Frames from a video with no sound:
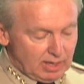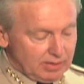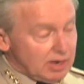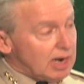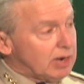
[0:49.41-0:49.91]

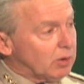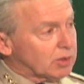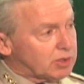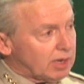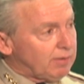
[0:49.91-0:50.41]
The 9-year-old
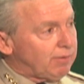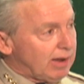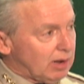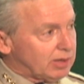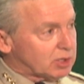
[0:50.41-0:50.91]
son
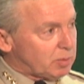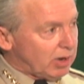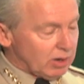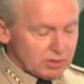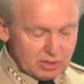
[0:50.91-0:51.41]
found his
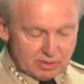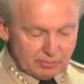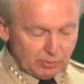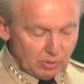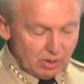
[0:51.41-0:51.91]
parents on the
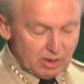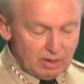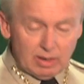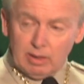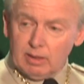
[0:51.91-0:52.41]
floor,
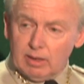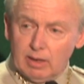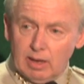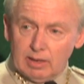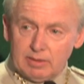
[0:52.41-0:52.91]

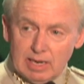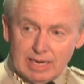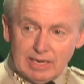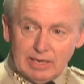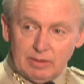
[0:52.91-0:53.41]

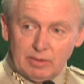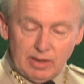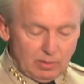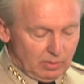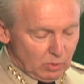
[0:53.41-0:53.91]
dying,
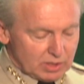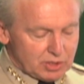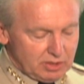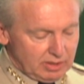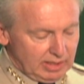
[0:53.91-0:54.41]
and rushed
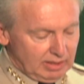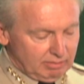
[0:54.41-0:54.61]
to the